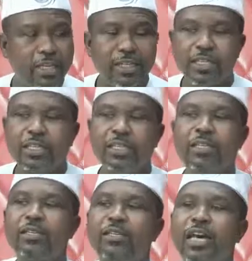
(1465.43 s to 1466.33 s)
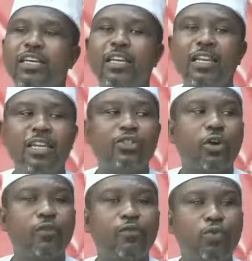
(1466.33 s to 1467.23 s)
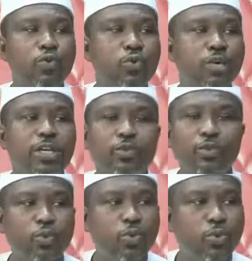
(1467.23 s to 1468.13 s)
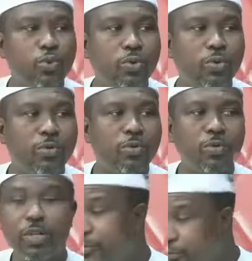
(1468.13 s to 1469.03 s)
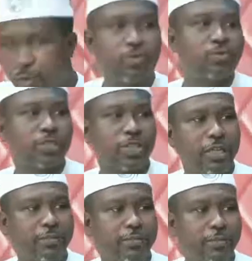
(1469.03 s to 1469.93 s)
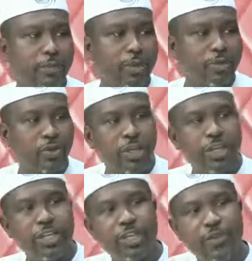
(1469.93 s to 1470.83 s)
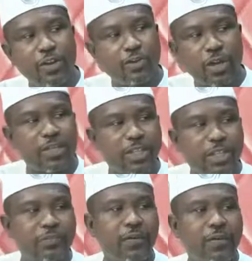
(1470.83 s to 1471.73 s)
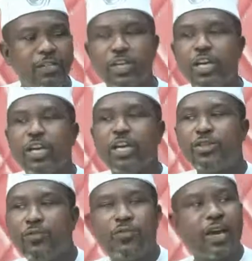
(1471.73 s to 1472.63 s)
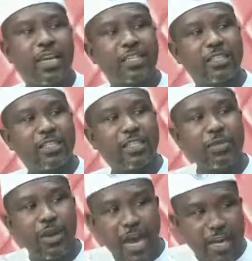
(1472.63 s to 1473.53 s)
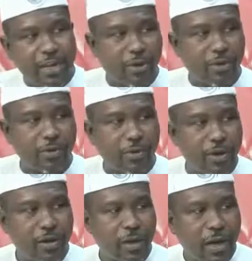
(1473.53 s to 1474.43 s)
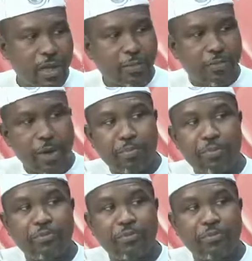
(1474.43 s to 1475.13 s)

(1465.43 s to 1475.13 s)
it is at the list of who is who from Ogun State. So even when you talk about civil servants, don't forget that Simeon Adebo at a point provided